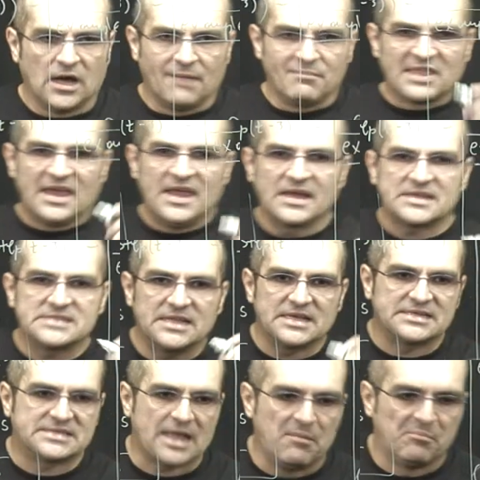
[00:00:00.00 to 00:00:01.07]
Here's an
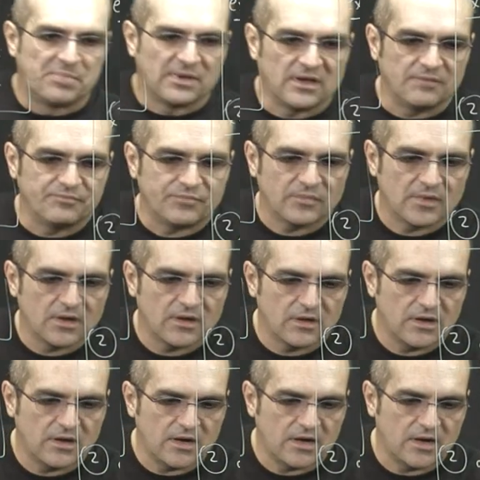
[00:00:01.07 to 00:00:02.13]
example
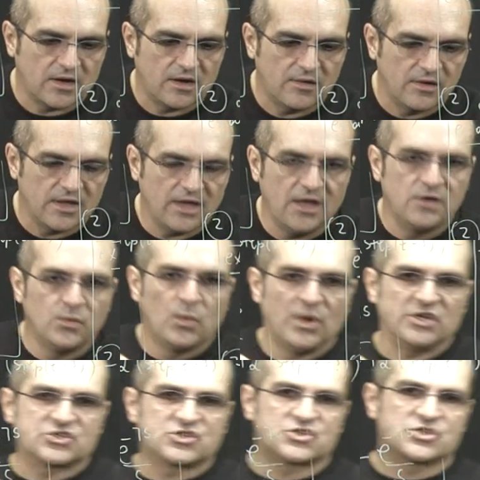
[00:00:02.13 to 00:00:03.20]
in
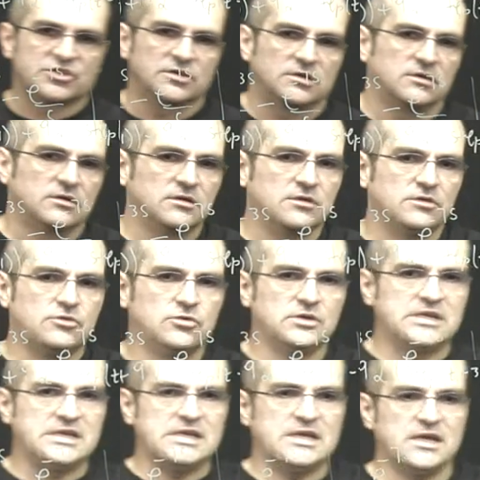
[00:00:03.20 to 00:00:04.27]
which you
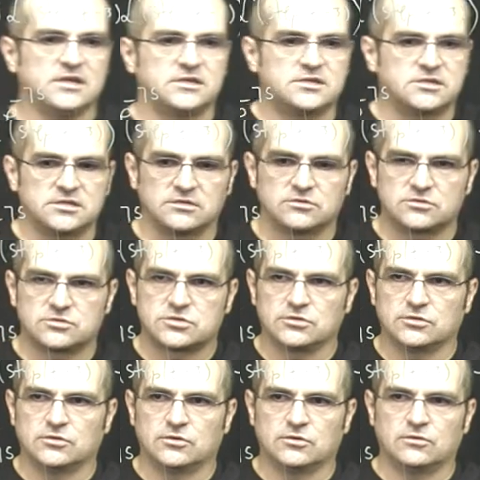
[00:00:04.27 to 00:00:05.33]
need
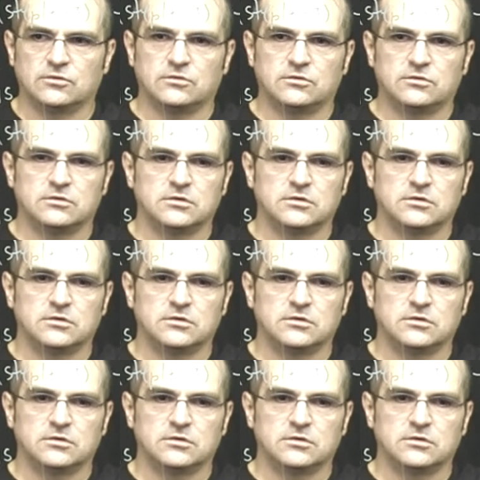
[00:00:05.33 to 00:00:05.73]
to